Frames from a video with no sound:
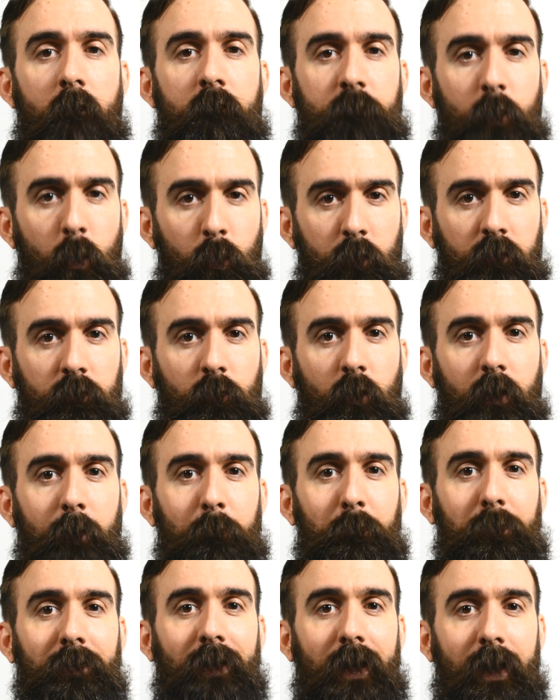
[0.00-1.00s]
focus on
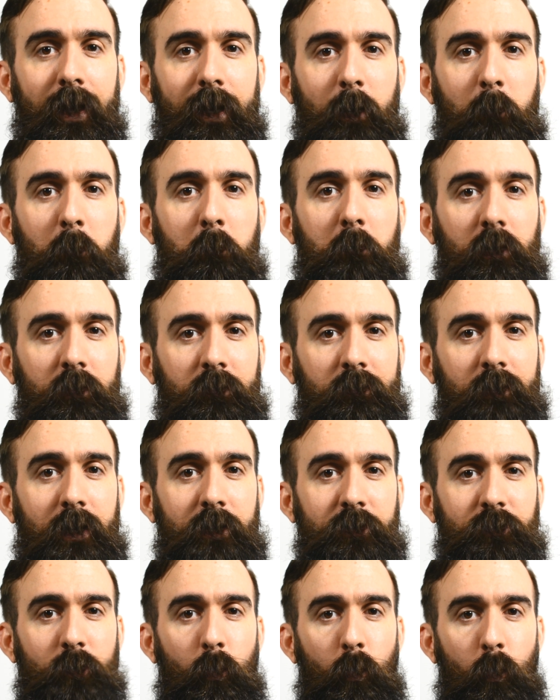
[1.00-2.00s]
applying
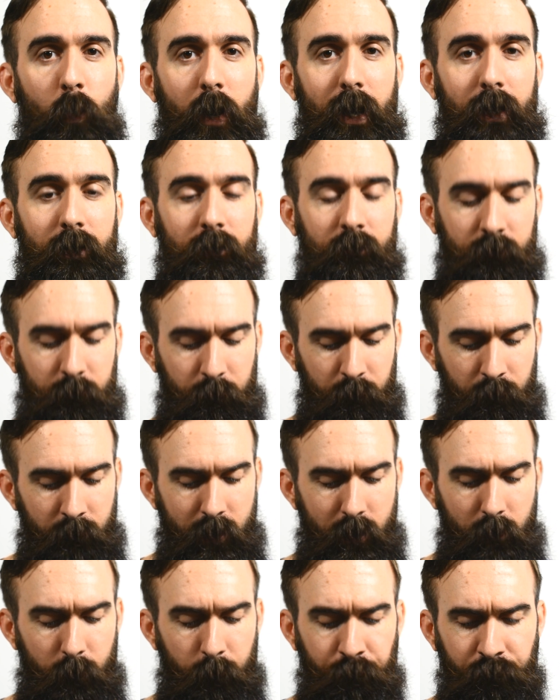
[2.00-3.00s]
mustache wax.
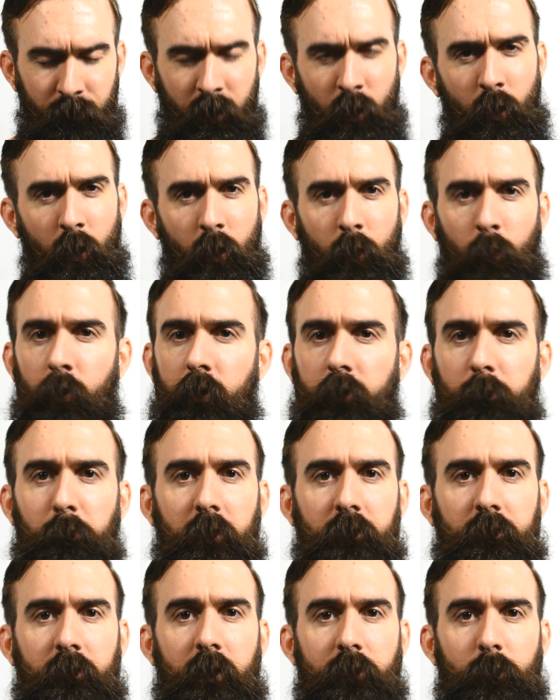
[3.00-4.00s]
Now, what is
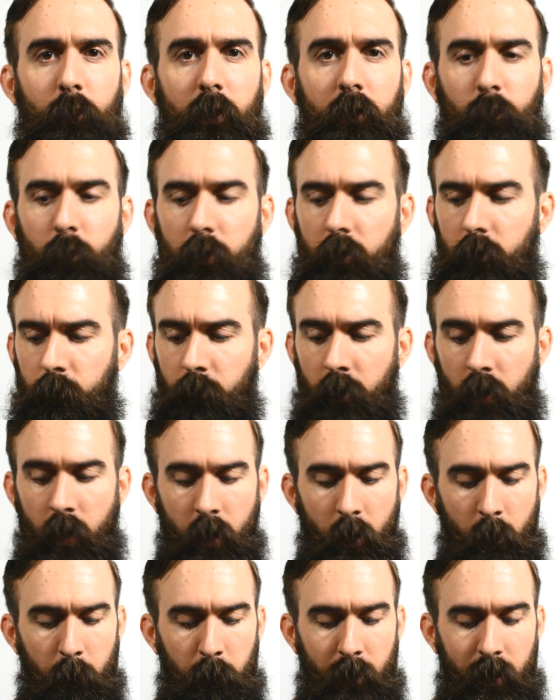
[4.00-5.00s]
mustache wax? Well,
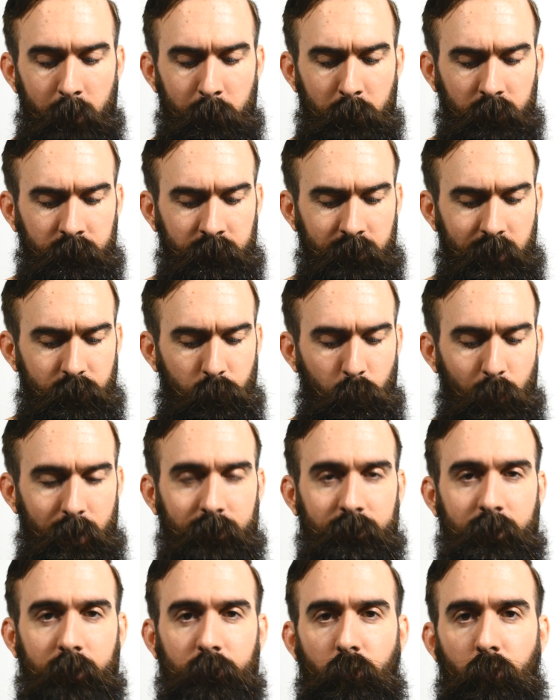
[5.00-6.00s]
my mustache
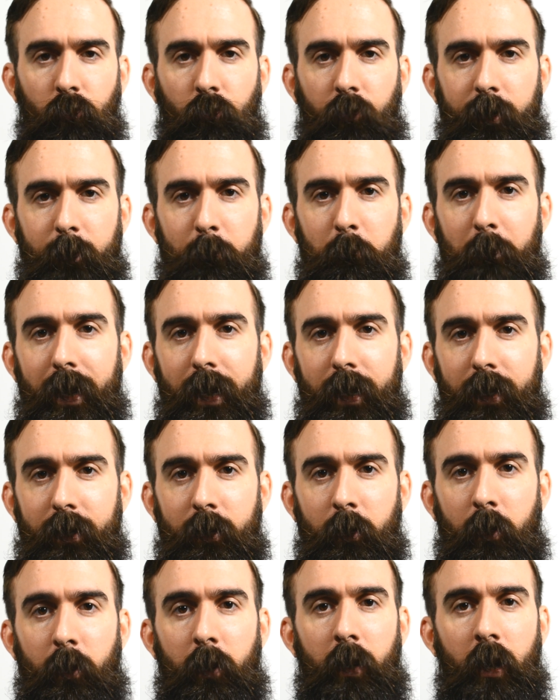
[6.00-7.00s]
wax has three
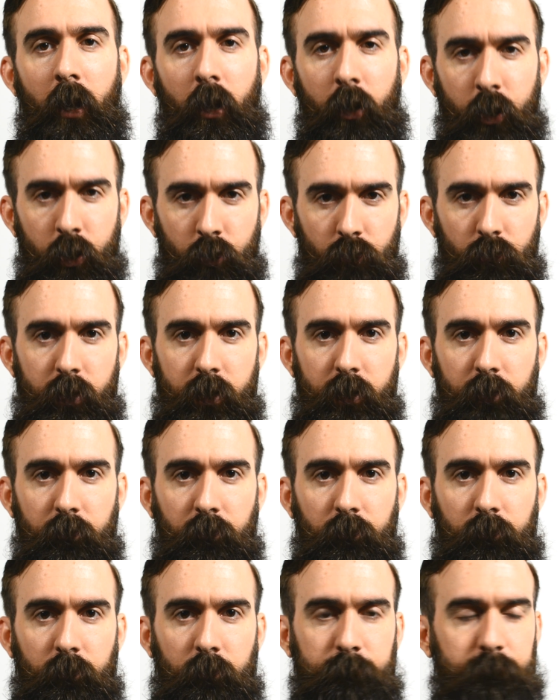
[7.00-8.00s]
main
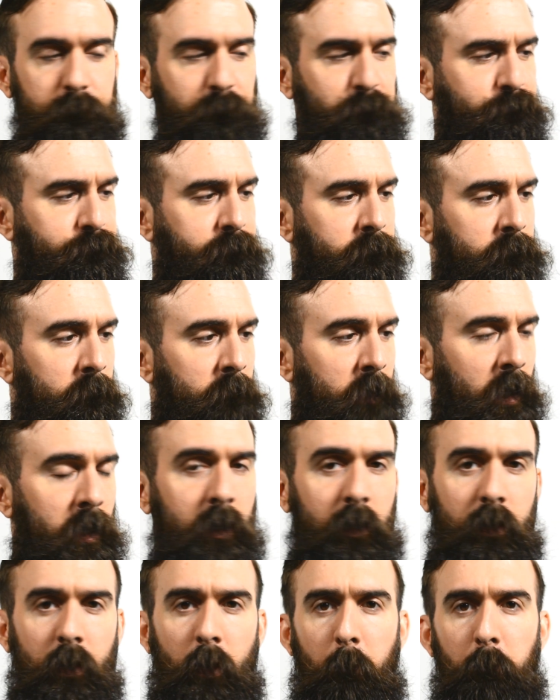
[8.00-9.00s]
ingredients:
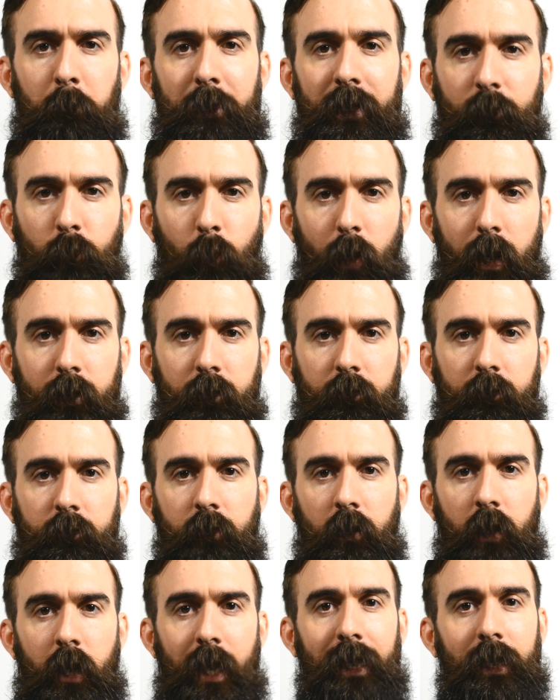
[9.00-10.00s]
beeswax,
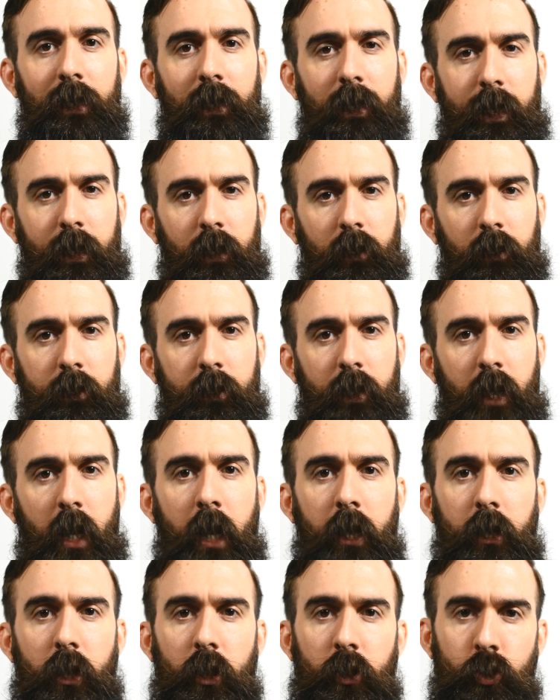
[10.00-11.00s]
lanolin,
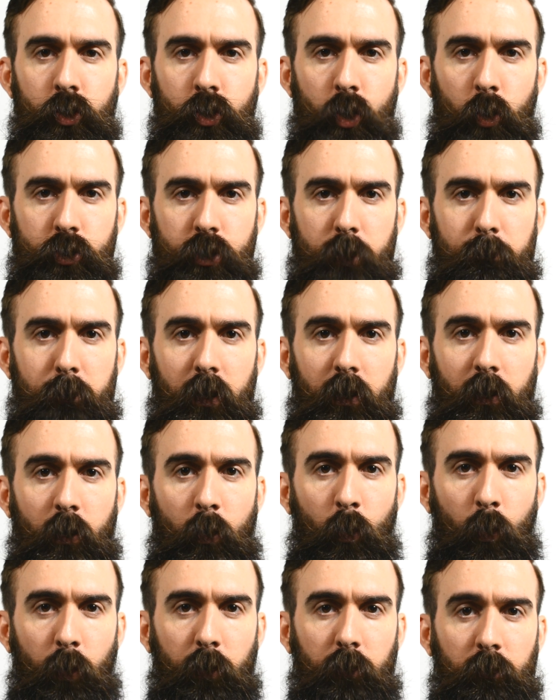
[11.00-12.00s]
and jojoba
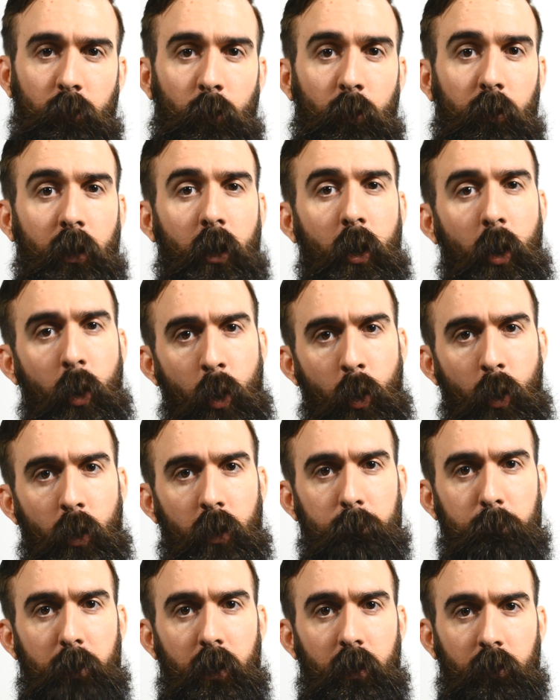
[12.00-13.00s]
oil, or
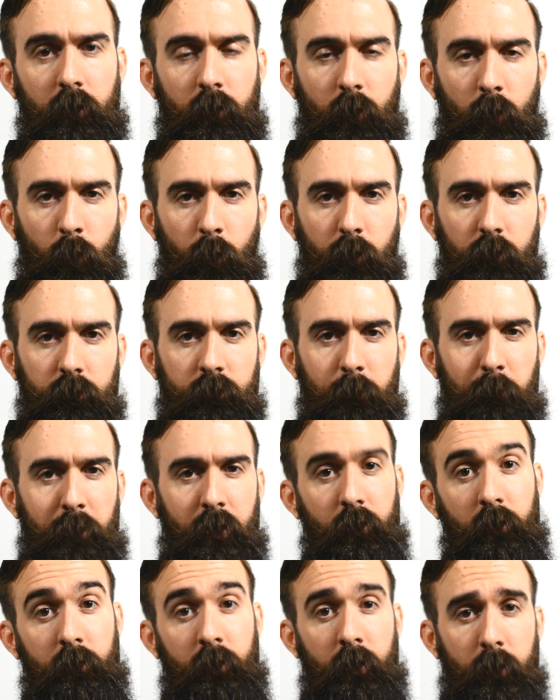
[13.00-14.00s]
jojoba oil,
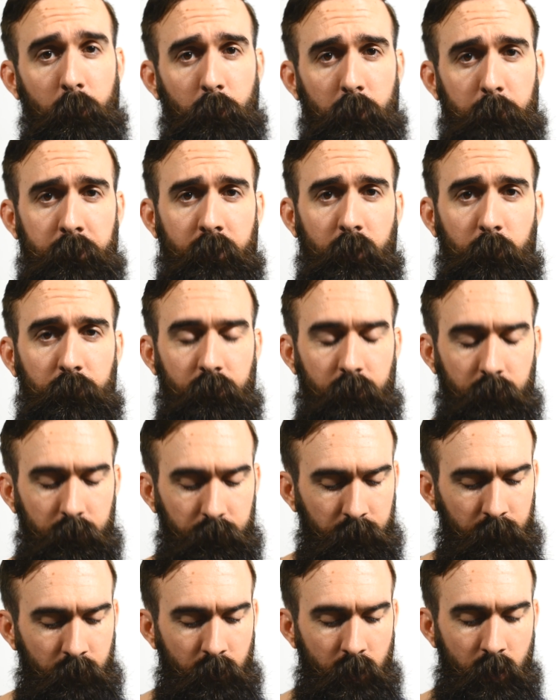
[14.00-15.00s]
depending on how you want to pronounce
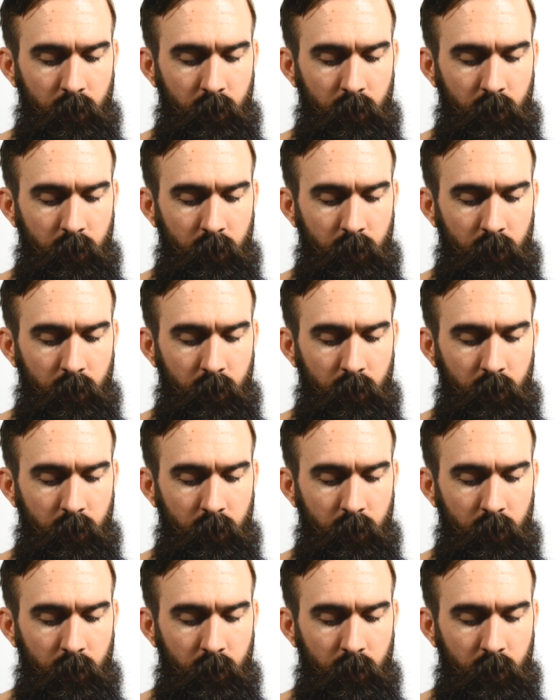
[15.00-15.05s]
things.